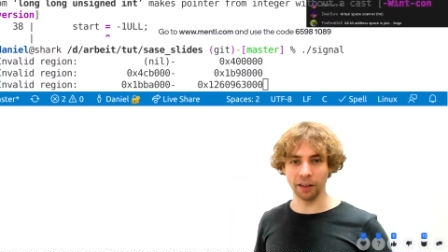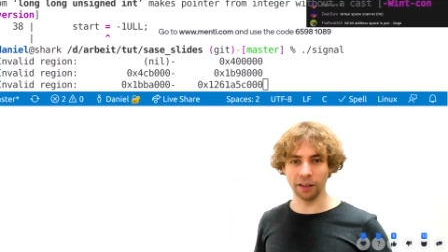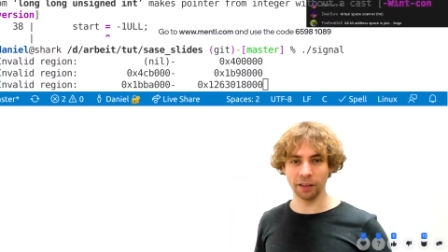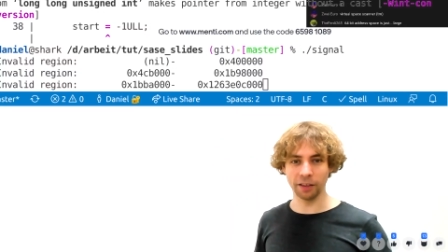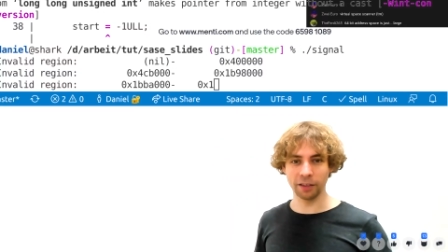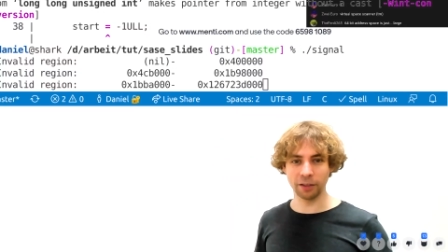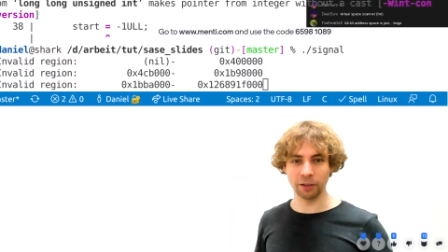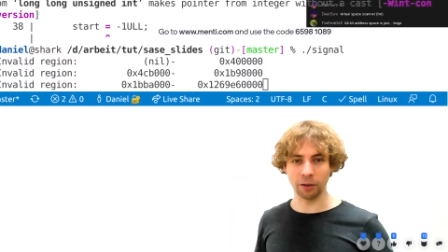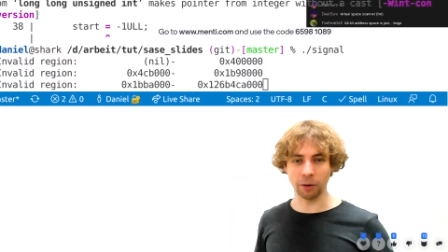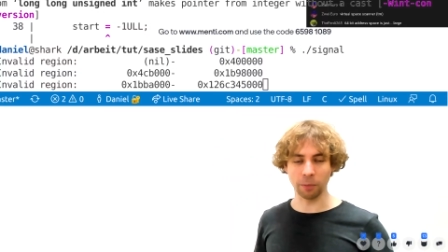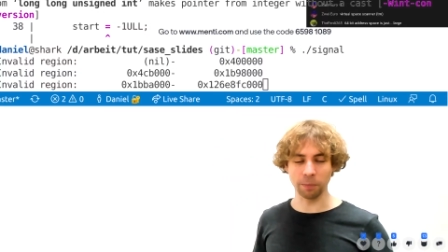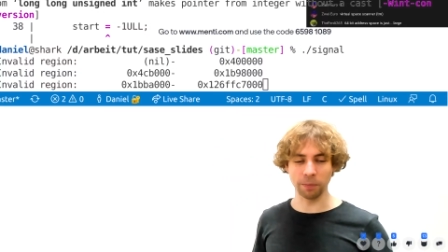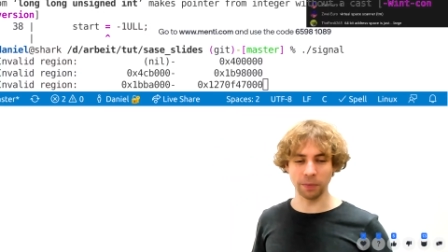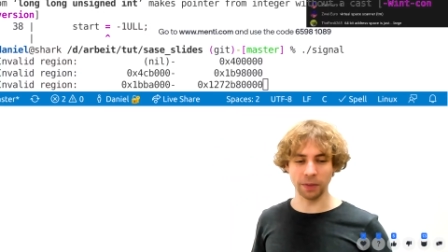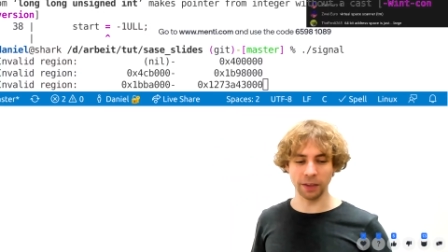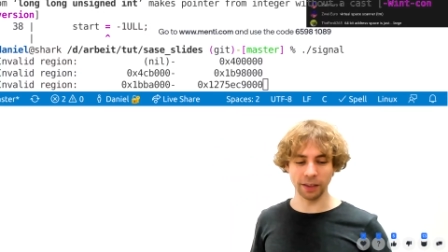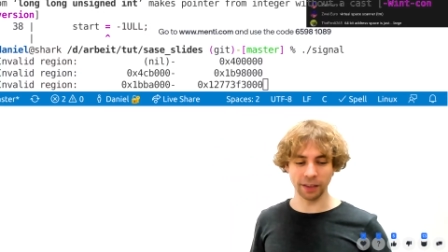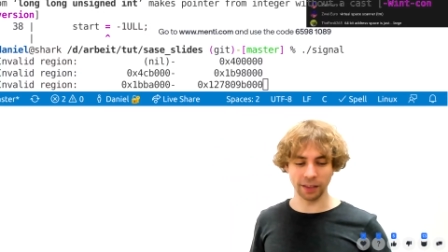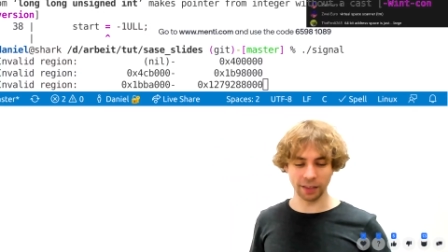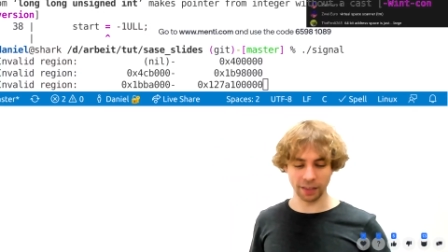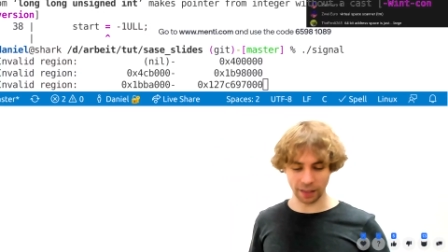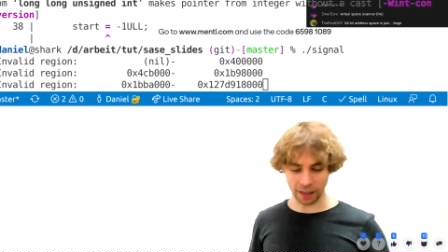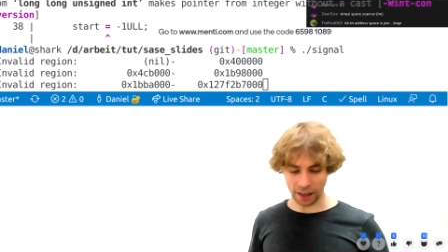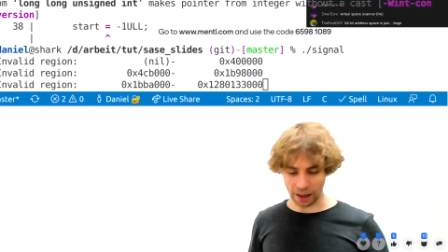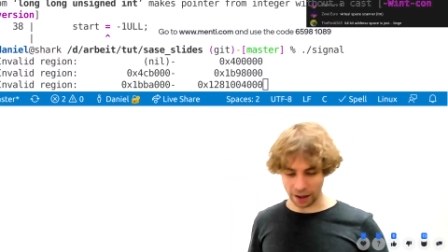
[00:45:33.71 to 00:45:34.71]
stop
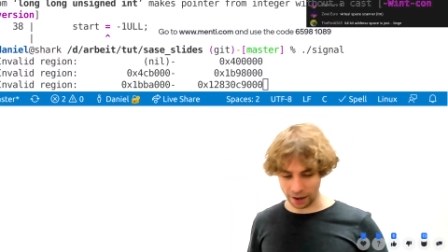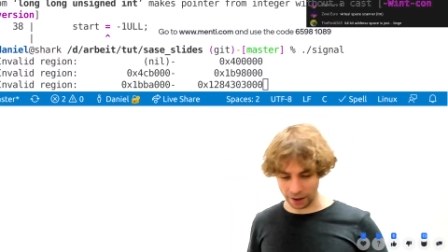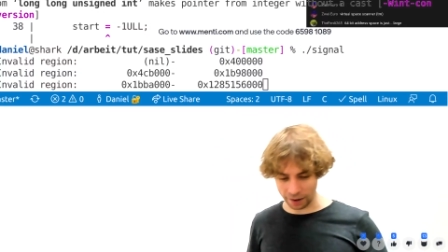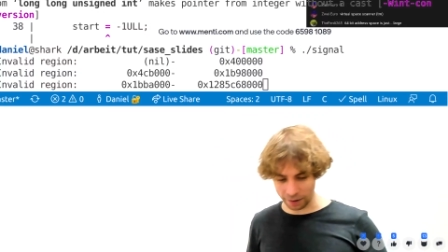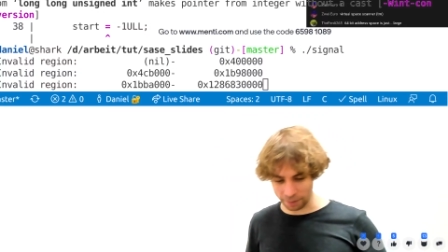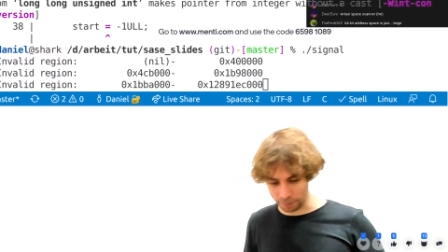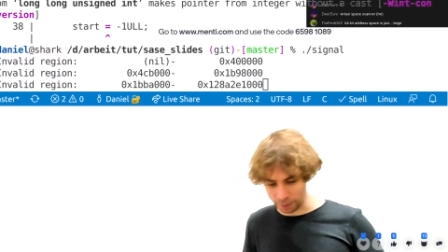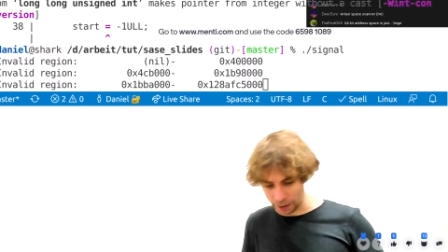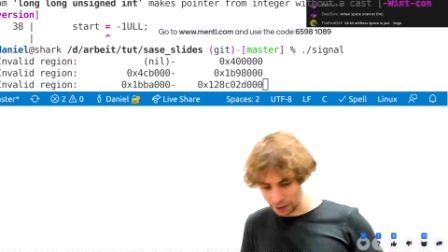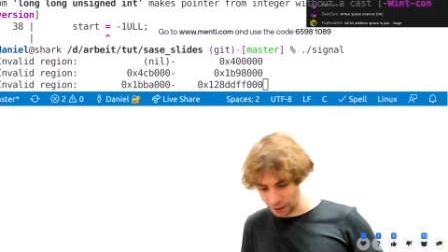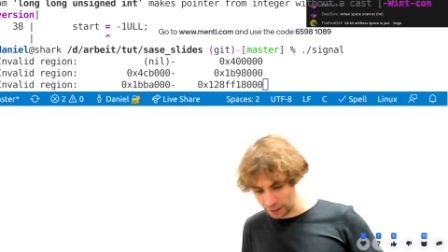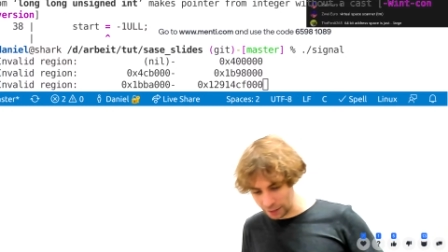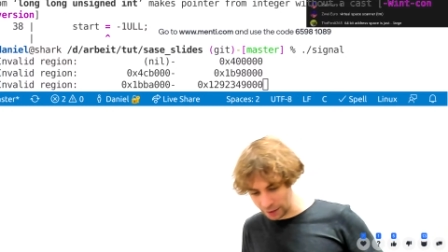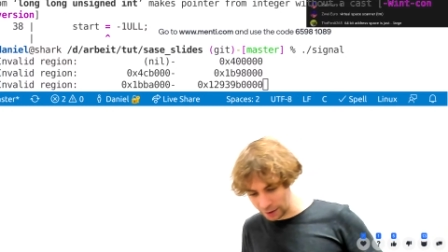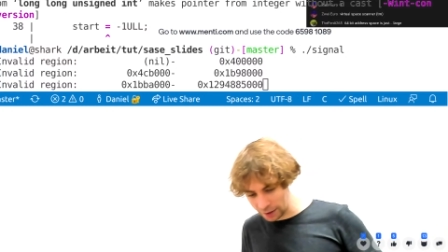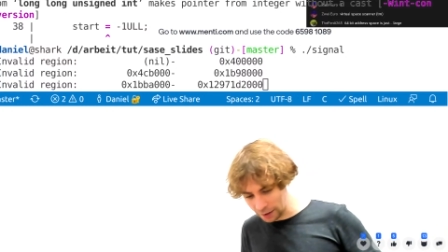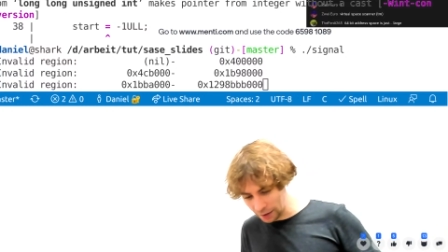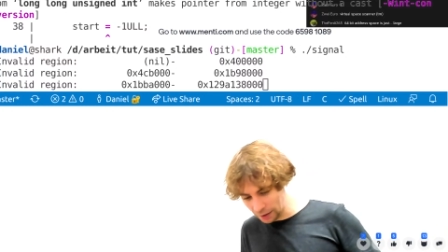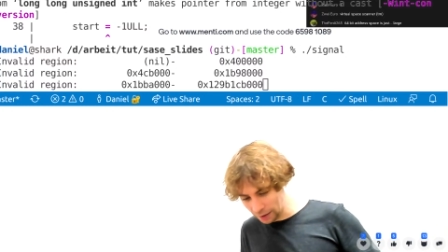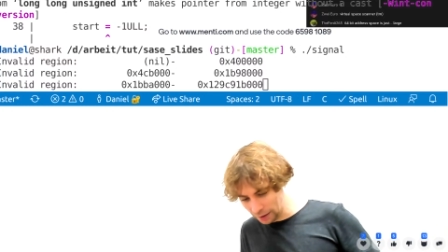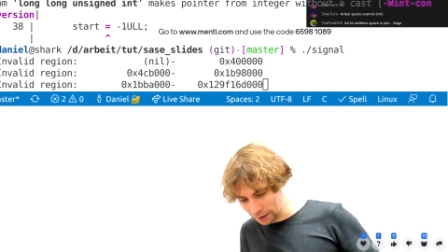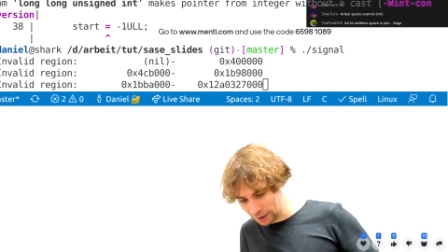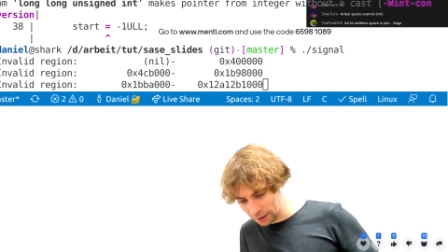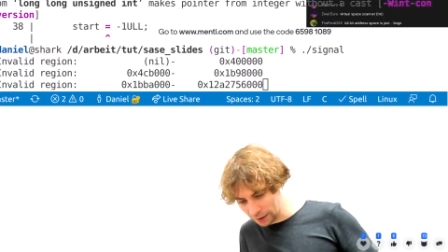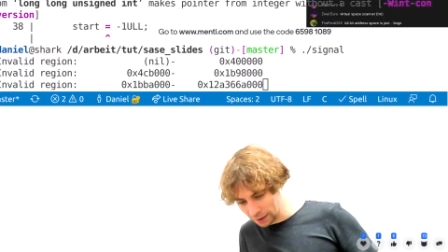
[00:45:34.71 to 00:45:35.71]
this and
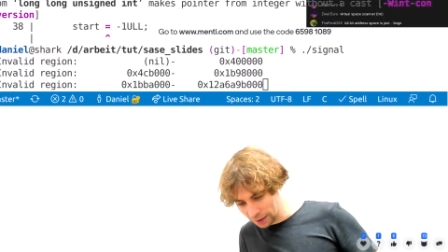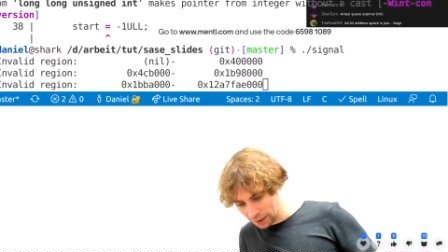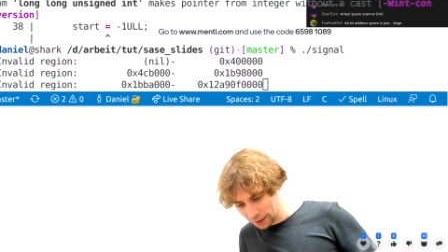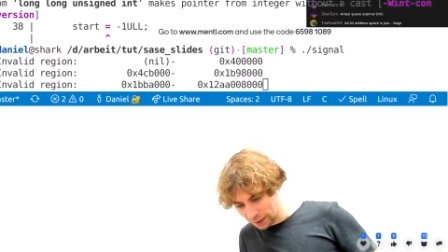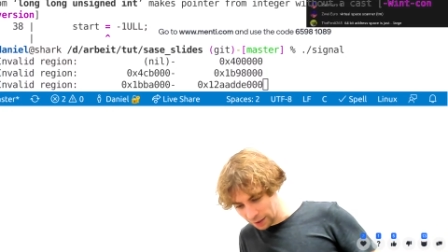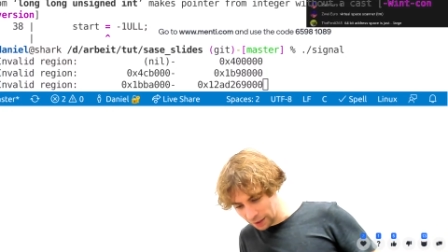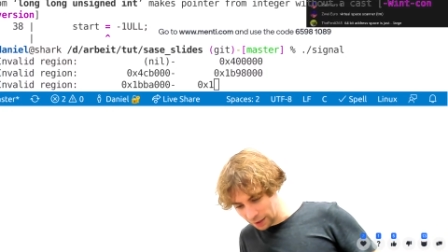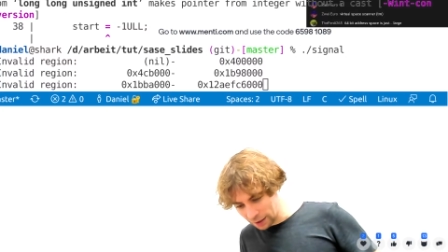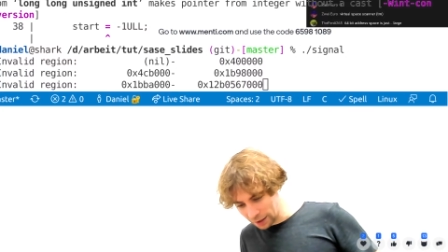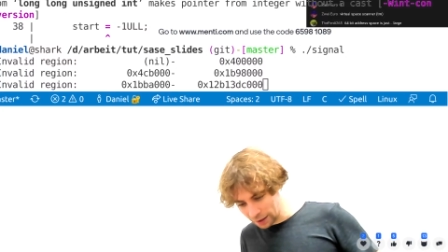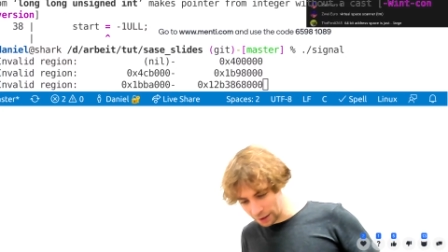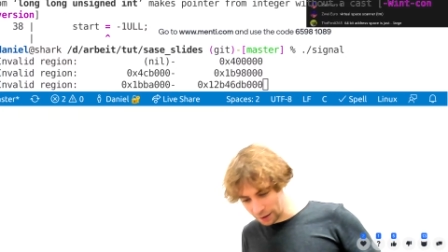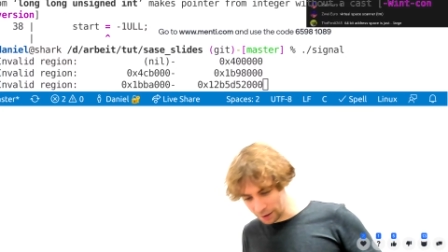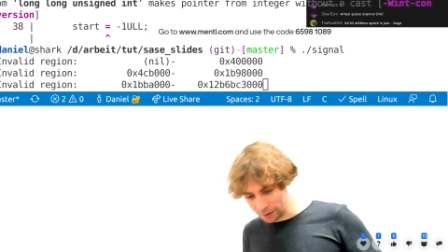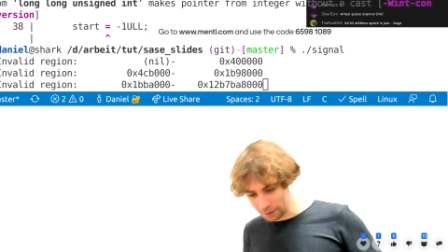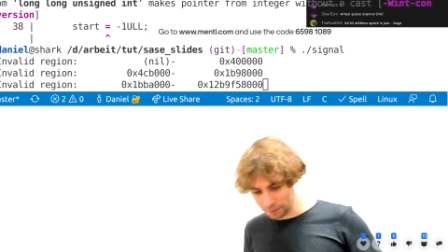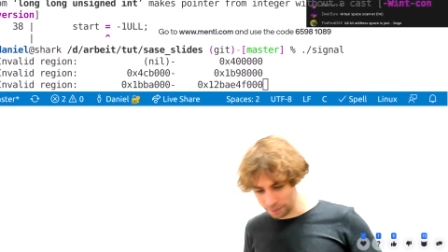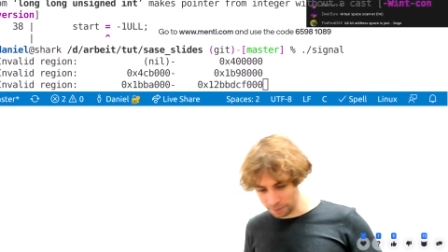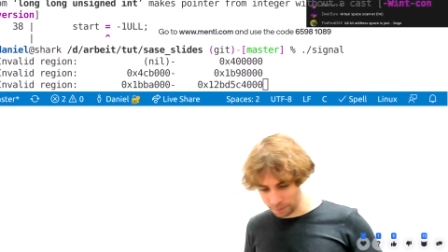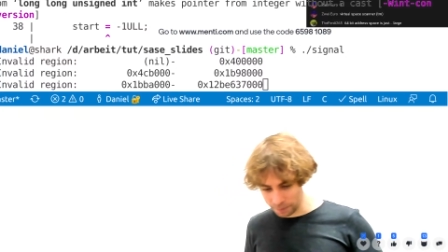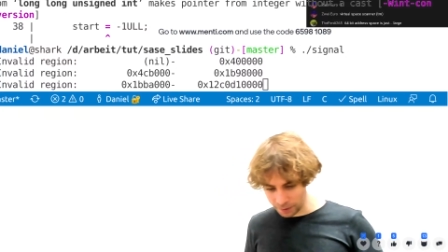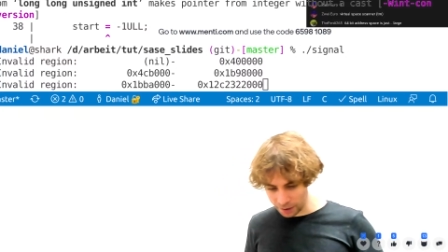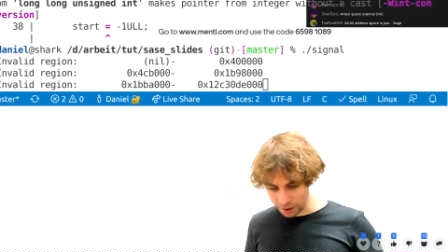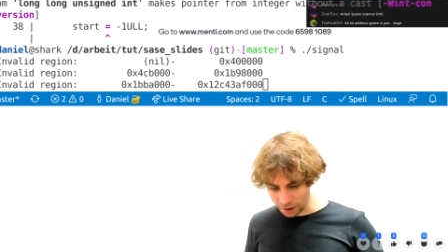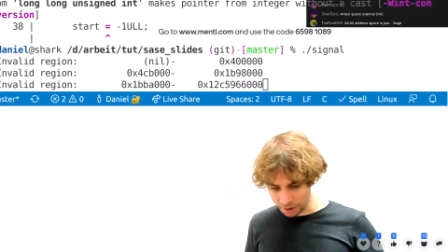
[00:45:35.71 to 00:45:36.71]
basically, tell